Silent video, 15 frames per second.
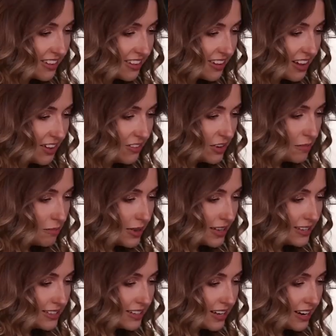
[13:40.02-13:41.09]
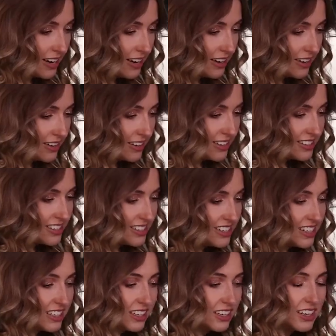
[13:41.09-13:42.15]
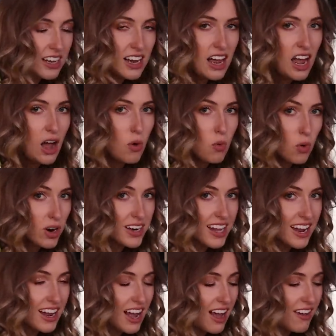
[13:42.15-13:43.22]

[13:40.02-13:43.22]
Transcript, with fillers: little oven mitts here. It's still a working